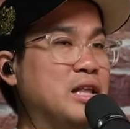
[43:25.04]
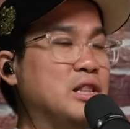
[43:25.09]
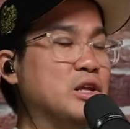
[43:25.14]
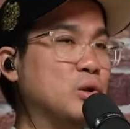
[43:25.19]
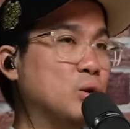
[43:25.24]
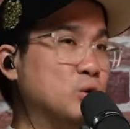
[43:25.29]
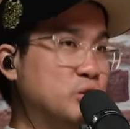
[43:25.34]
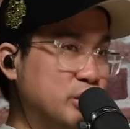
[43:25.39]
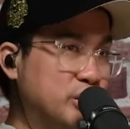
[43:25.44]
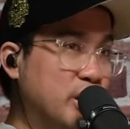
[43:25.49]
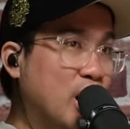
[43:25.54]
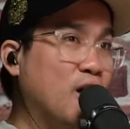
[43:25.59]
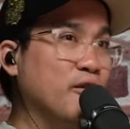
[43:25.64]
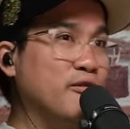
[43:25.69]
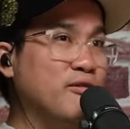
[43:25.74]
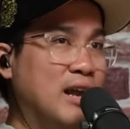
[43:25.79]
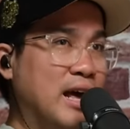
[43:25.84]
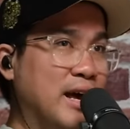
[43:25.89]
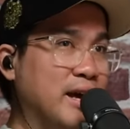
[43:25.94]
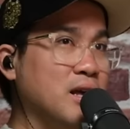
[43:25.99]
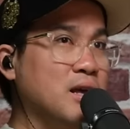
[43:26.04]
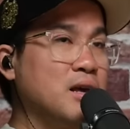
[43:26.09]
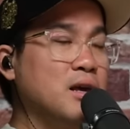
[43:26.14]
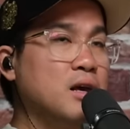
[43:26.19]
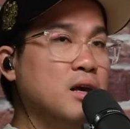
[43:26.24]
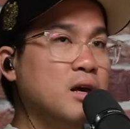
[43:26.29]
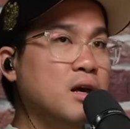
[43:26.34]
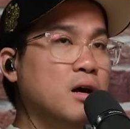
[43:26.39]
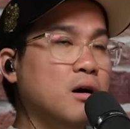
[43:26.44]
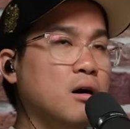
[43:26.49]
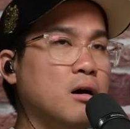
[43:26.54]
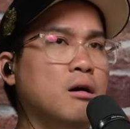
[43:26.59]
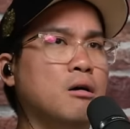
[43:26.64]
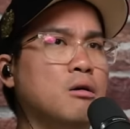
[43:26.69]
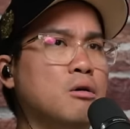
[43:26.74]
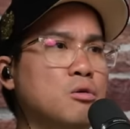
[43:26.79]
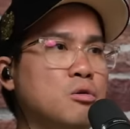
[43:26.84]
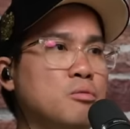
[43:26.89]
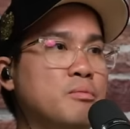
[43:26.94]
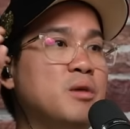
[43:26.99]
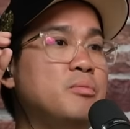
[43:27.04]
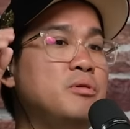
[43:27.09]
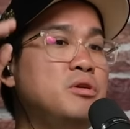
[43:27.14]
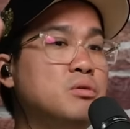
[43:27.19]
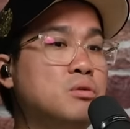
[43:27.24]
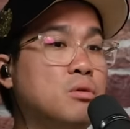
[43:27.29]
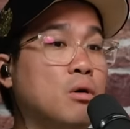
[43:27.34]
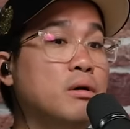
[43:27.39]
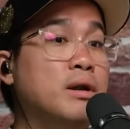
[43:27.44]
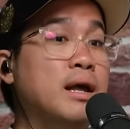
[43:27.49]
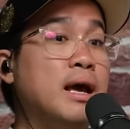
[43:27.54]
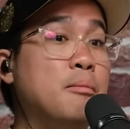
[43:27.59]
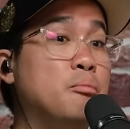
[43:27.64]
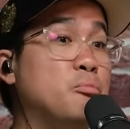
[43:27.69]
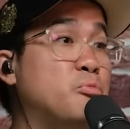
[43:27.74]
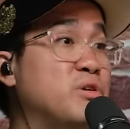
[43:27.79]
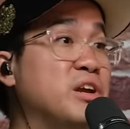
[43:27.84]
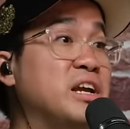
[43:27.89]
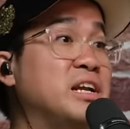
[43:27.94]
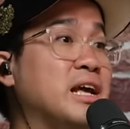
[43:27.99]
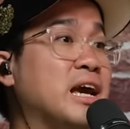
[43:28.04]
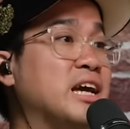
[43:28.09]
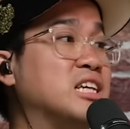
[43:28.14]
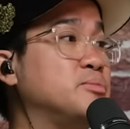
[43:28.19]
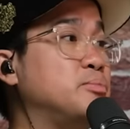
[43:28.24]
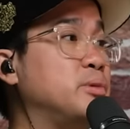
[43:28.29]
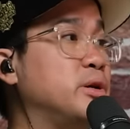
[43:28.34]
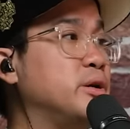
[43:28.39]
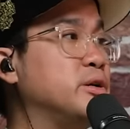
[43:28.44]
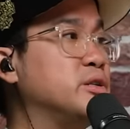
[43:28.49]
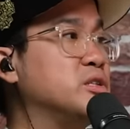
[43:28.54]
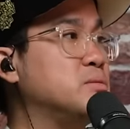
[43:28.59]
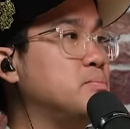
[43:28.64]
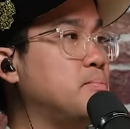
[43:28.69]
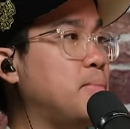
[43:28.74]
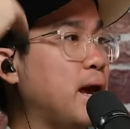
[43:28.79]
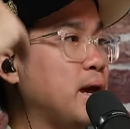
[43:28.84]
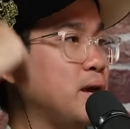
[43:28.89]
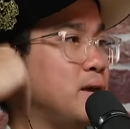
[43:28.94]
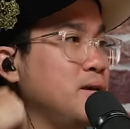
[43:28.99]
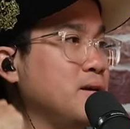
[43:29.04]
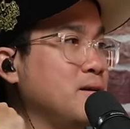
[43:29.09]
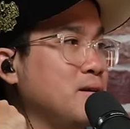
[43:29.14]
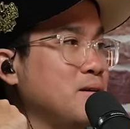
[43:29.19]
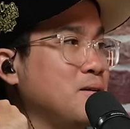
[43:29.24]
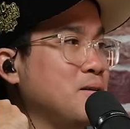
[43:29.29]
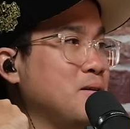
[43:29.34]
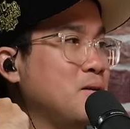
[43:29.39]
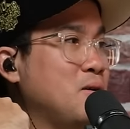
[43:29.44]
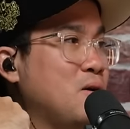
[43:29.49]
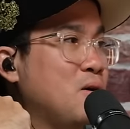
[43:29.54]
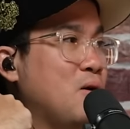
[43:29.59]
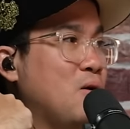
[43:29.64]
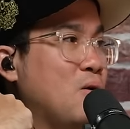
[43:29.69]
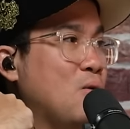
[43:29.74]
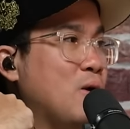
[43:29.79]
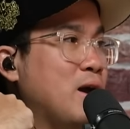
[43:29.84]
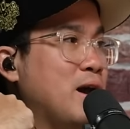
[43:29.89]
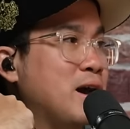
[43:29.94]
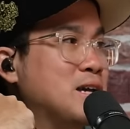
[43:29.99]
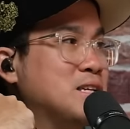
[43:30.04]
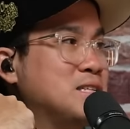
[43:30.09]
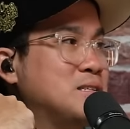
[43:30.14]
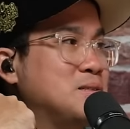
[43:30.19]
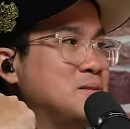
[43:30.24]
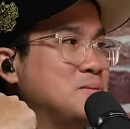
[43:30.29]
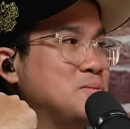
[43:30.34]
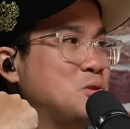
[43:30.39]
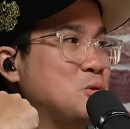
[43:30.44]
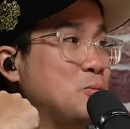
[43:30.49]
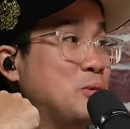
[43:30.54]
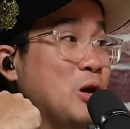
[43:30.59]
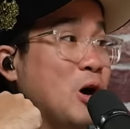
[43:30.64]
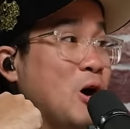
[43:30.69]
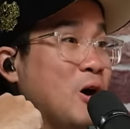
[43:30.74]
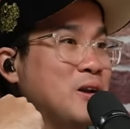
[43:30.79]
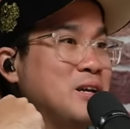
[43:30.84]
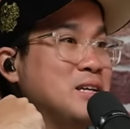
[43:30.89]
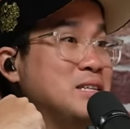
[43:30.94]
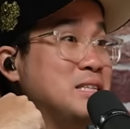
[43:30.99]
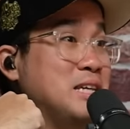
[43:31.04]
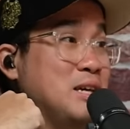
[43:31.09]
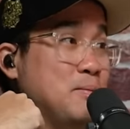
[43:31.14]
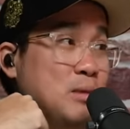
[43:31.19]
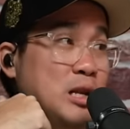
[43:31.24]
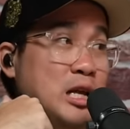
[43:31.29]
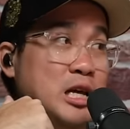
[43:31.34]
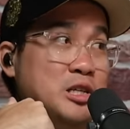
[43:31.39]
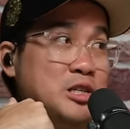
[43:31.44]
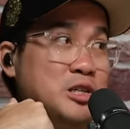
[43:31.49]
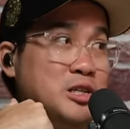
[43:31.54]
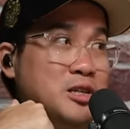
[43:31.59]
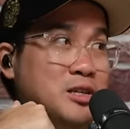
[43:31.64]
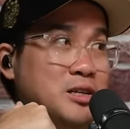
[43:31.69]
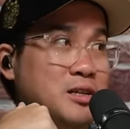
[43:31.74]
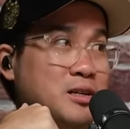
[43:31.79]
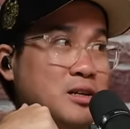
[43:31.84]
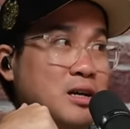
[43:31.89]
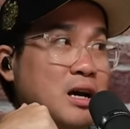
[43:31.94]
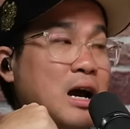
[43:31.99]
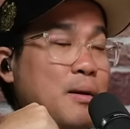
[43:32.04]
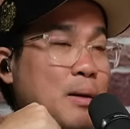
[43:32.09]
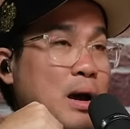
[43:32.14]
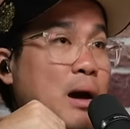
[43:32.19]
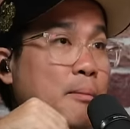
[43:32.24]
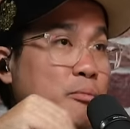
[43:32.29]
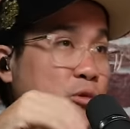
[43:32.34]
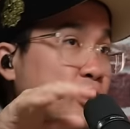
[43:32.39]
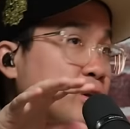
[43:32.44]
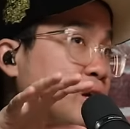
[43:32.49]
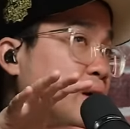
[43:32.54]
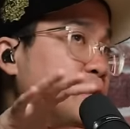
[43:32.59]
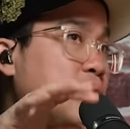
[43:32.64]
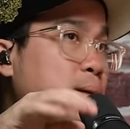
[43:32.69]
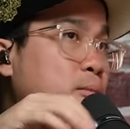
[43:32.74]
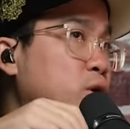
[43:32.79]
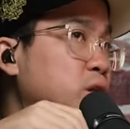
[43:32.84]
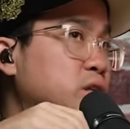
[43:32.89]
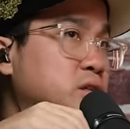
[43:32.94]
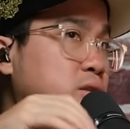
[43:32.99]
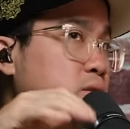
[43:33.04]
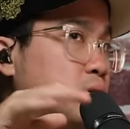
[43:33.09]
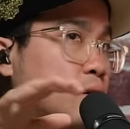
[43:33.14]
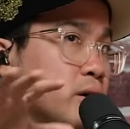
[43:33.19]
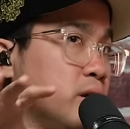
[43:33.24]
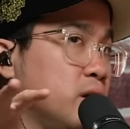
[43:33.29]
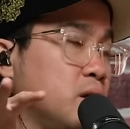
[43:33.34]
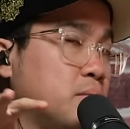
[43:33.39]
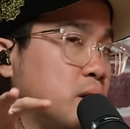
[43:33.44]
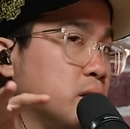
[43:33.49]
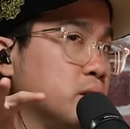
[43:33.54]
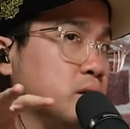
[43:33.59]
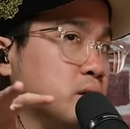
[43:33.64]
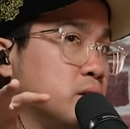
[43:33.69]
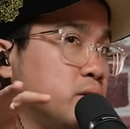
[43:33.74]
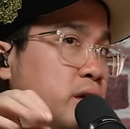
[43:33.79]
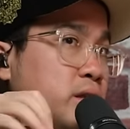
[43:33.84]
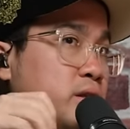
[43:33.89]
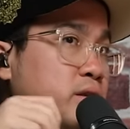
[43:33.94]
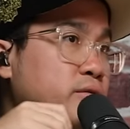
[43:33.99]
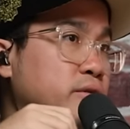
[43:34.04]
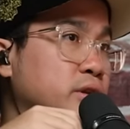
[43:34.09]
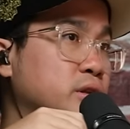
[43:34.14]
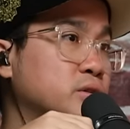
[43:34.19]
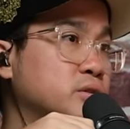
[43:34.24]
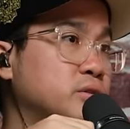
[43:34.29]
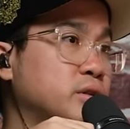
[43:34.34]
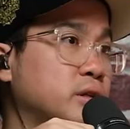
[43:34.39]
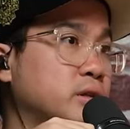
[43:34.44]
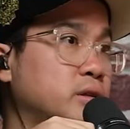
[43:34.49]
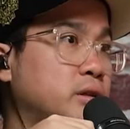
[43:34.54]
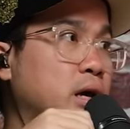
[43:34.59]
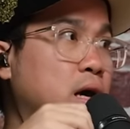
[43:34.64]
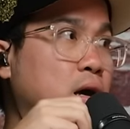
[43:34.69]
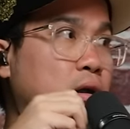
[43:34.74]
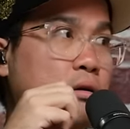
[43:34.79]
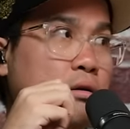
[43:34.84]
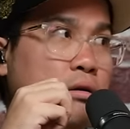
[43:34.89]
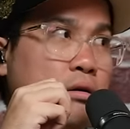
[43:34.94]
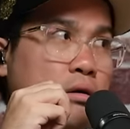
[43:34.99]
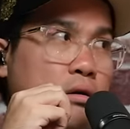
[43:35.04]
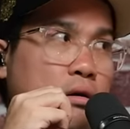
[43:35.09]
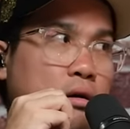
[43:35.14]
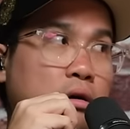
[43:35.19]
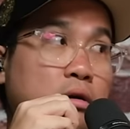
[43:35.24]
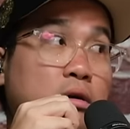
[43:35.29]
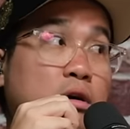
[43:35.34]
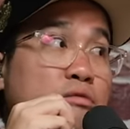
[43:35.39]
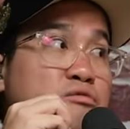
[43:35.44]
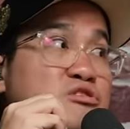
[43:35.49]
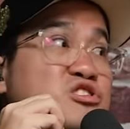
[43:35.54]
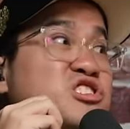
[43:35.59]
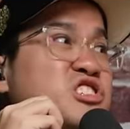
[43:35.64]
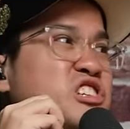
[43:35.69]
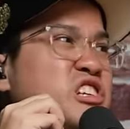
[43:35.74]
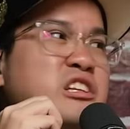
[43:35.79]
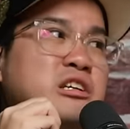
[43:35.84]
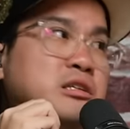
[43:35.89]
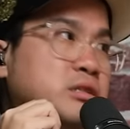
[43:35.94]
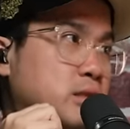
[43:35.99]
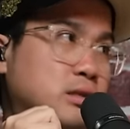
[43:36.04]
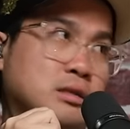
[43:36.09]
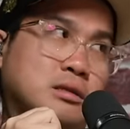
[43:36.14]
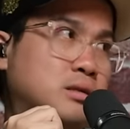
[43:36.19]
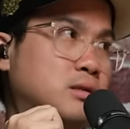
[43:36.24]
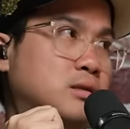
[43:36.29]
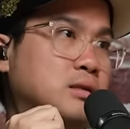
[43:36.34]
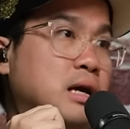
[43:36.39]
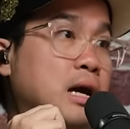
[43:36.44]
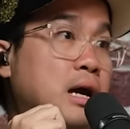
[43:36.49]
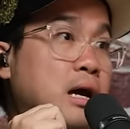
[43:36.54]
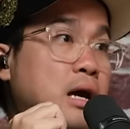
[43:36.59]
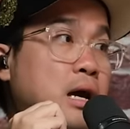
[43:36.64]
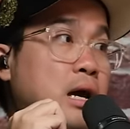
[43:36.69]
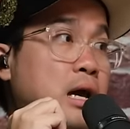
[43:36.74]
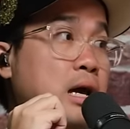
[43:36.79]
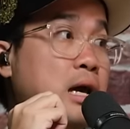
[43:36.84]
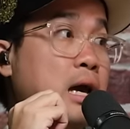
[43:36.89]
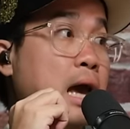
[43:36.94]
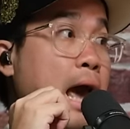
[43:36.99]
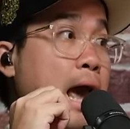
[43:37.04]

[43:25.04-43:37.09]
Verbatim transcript: in the notion of like, oh, maybe you go there, bring the experience back here. Mm. Whereas, to be honest, in Malaysia, I, I'm talking. I'm only just talking about the creative industry. There are mm. a lot of geniuses. Yeah, yeah, yeah.